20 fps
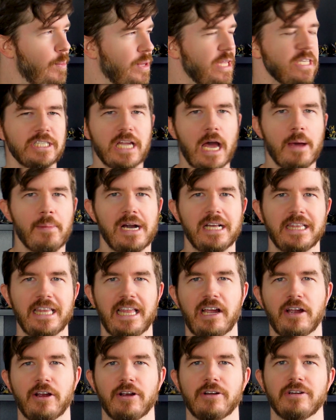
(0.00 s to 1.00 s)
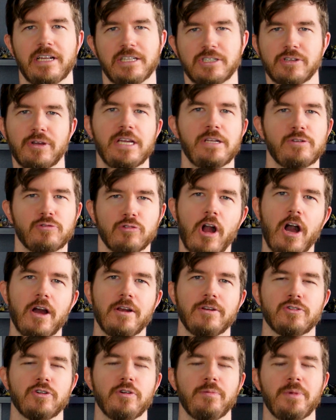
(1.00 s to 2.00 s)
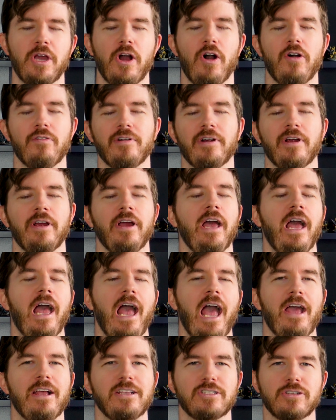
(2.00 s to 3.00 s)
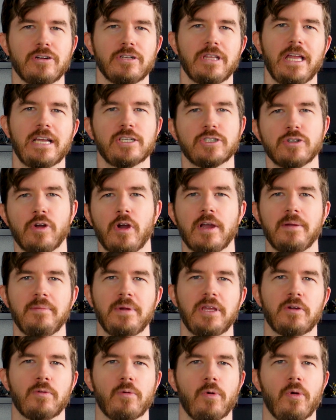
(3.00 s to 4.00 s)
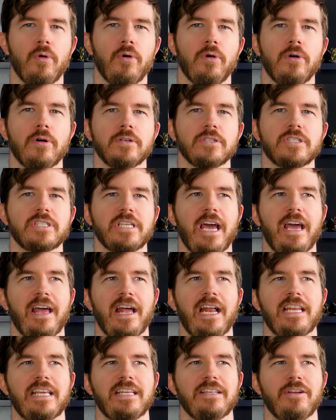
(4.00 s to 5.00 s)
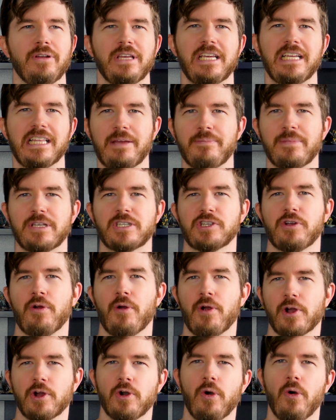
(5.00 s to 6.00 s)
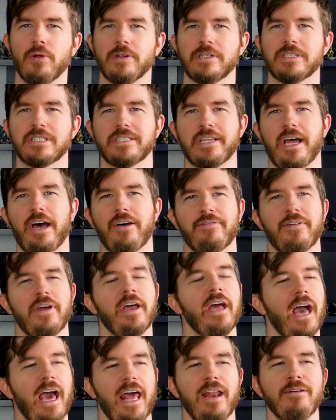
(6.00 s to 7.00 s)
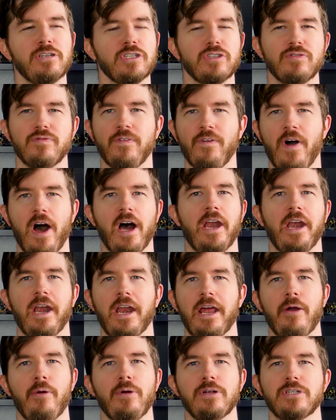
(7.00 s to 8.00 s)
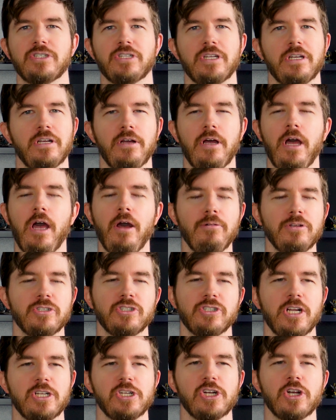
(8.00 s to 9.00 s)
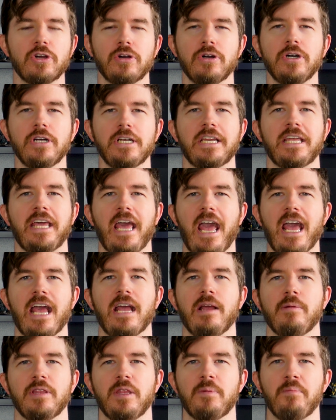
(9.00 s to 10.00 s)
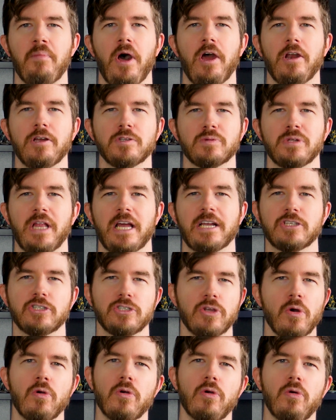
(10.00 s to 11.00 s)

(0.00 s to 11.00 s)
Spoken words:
But this time I lingered, and so he drew me over, and he started like showing me the rules, and he let me score a goal and stuff, and it was just fun. That was such a good game, and the models were like so